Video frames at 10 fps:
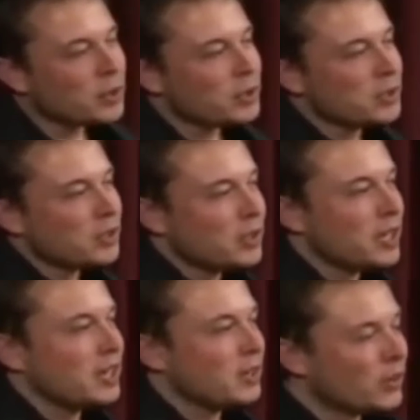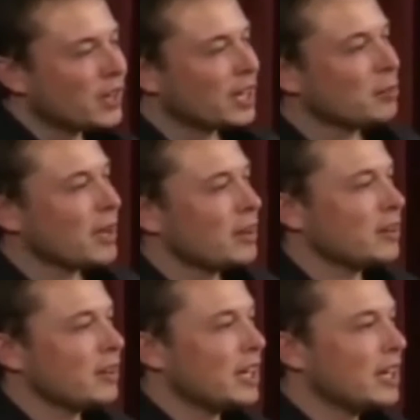like what you're doing, you think
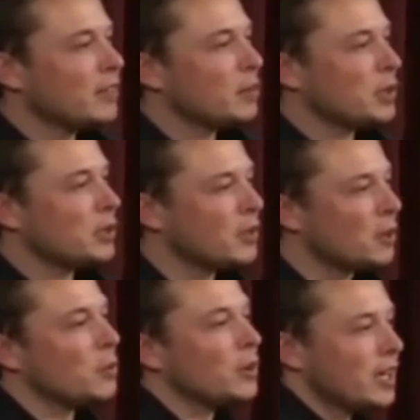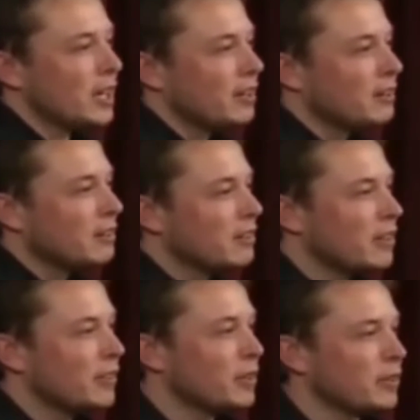about it even when you're not working.
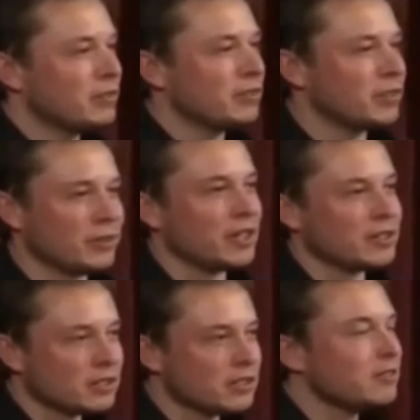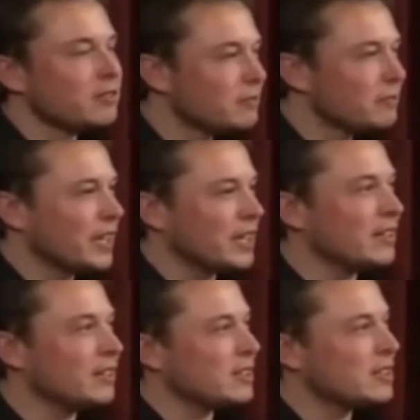I mean,
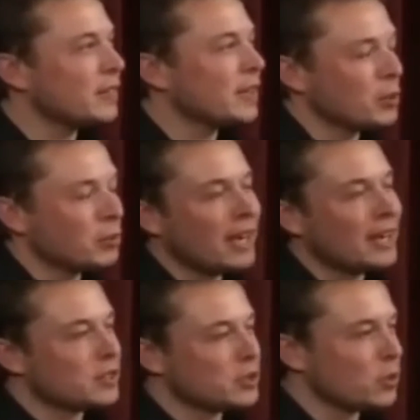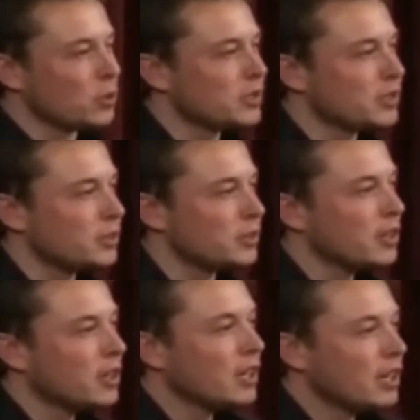it's something that your mind is drawn
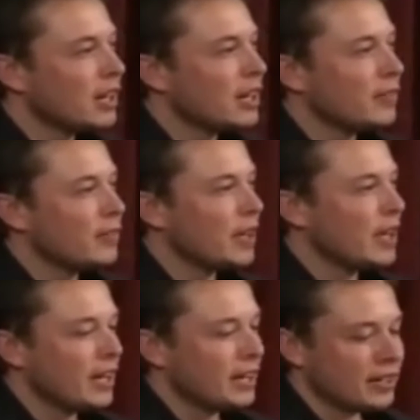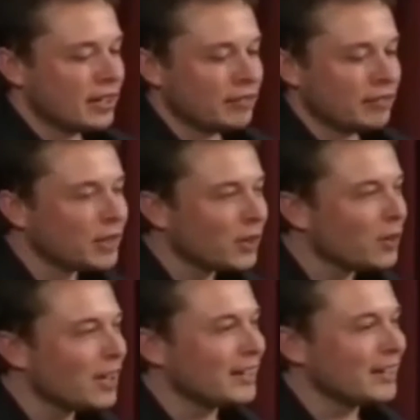to, and if you
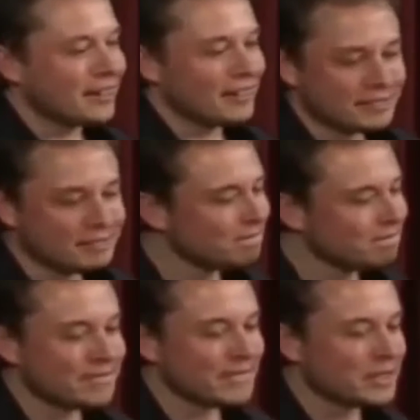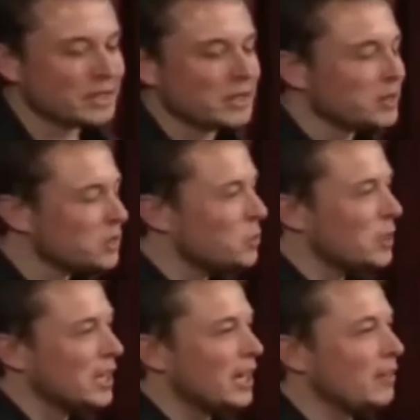don't like it, you just
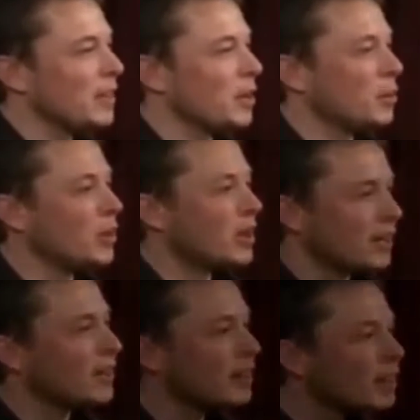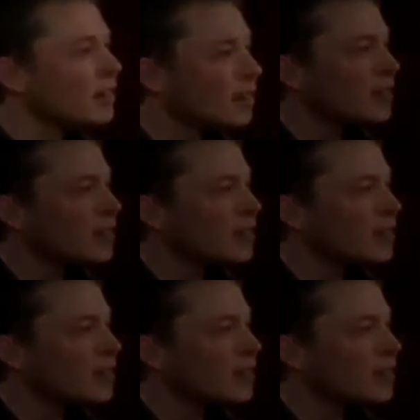really can't make it work, I think.